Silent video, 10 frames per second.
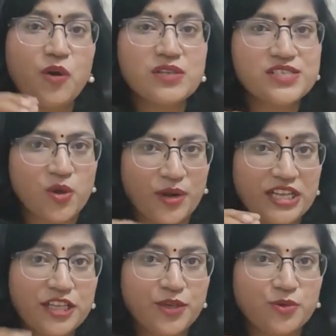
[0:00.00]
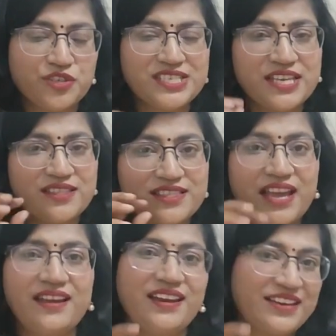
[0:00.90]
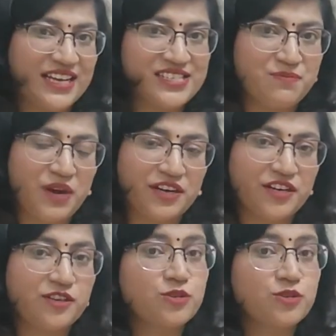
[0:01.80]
falls down in the uterus, and then it gets implanted